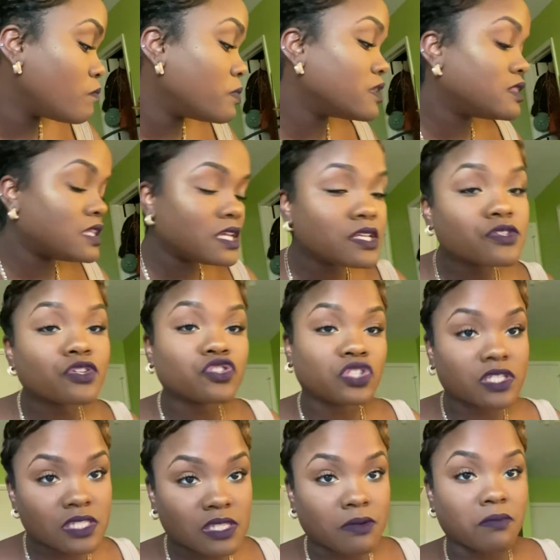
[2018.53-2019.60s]
But these are
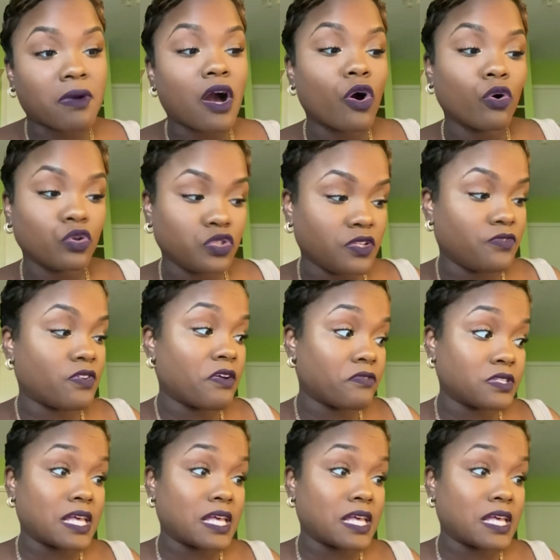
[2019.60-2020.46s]
just some of my OG favorites.